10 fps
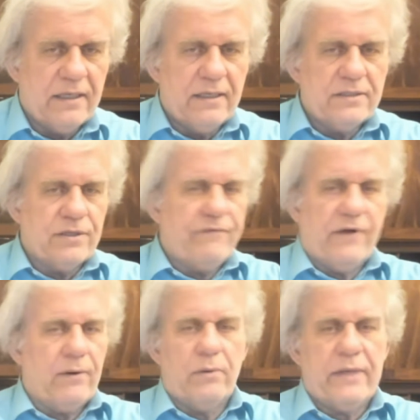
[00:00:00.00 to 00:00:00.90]
So
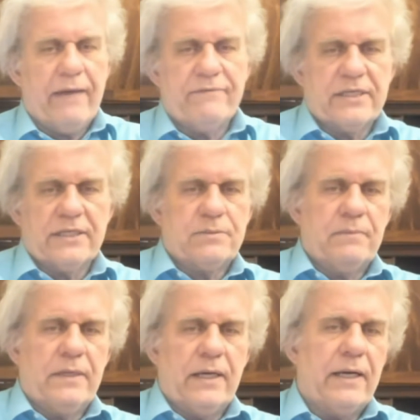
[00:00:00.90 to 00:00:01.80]
far, all we have is
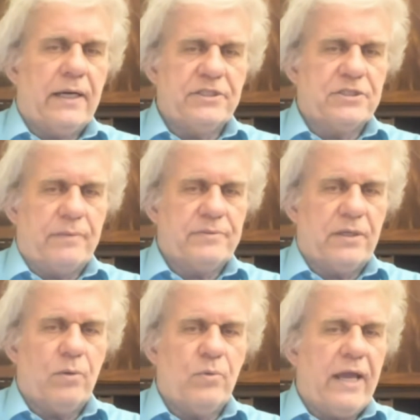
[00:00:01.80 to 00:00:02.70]
a description.
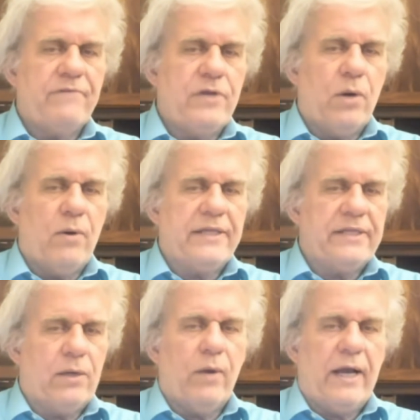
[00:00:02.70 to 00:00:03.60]
We have no
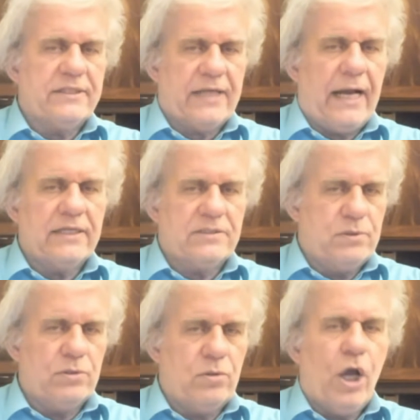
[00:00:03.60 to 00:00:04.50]
idea why the sky is
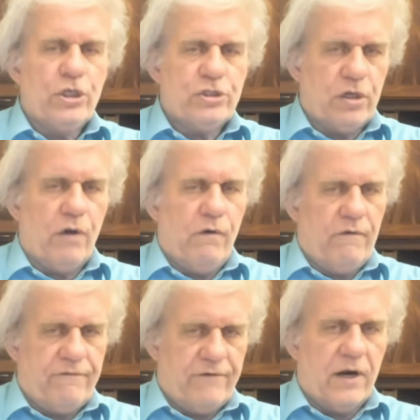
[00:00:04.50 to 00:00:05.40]
blue so
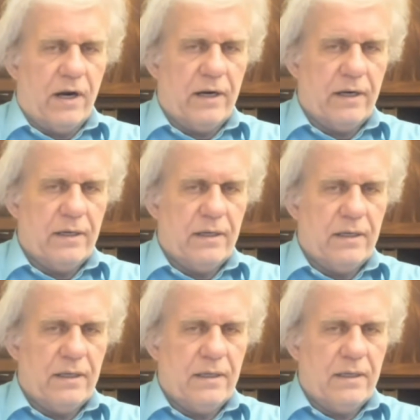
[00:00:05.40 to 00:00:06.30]
far.
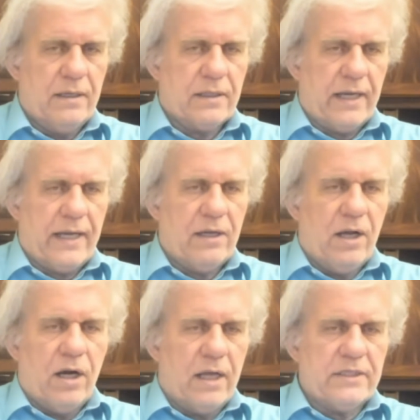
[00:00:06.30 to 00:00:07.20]
Okay,
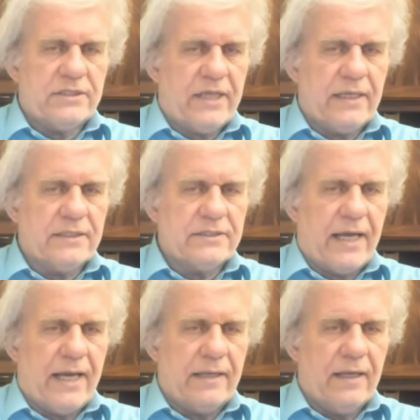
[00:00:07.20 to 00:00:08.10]
all they're saying is that